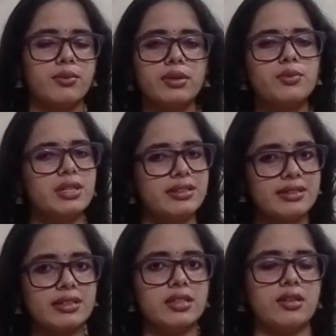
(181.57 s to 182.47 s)
We'll
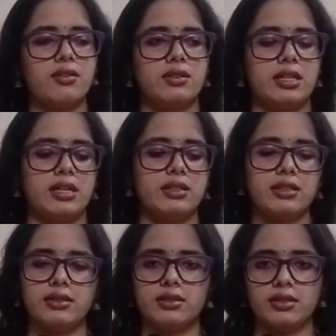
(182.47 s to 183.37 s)
see all that
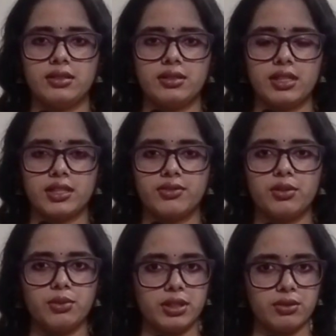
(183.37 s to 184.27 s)
in the next
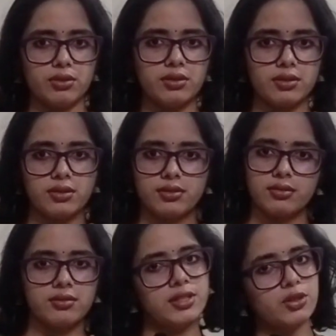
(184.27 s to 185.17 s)
few videos.
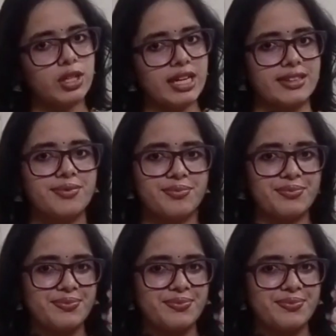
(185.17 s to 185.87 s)
See you again.